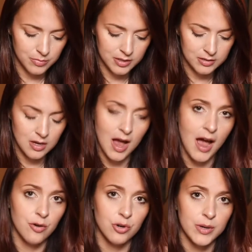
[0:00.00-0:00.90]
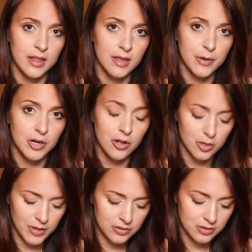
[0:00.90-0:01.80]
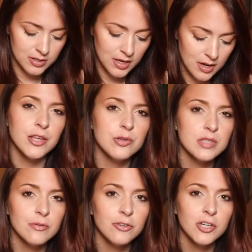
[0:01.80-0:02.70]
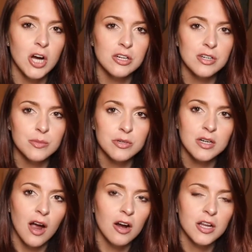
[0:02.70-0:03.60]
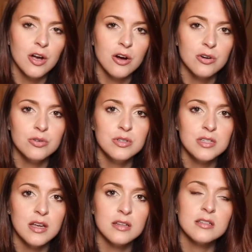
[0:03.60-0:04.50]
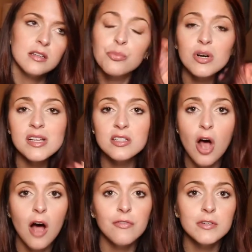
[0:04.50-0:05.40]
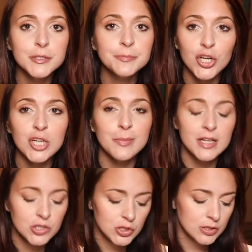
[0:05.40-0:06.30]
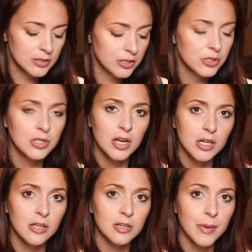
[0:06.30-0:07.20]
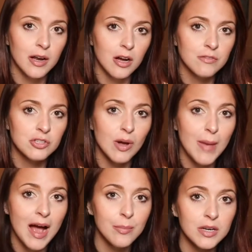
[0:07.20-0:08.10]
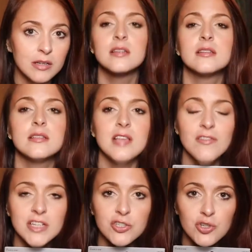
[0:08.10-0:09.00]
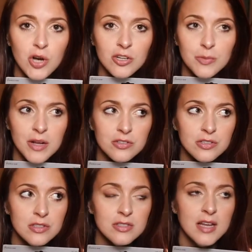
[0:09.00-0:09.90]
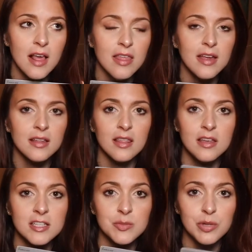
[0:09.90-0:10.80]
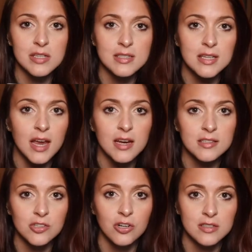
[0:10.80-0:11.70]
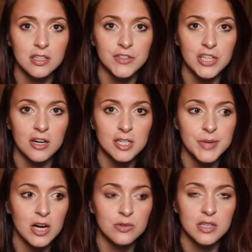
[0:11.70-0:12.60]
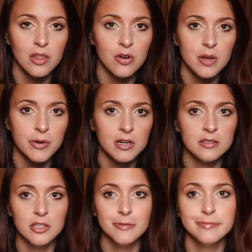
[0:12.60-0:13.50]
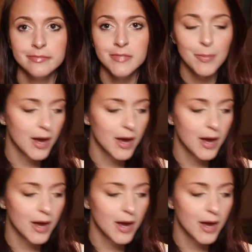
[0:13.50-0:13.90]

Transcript: because I don't know anything about colored pencils. I use them for a coloring book I already owned, and pretty soft, pretty good pencils, you know, a lot of color payoff, so I'm happy. 72 colored pencils, and I think this plus the case and all that stuff I talked about was like 30 bucks, so not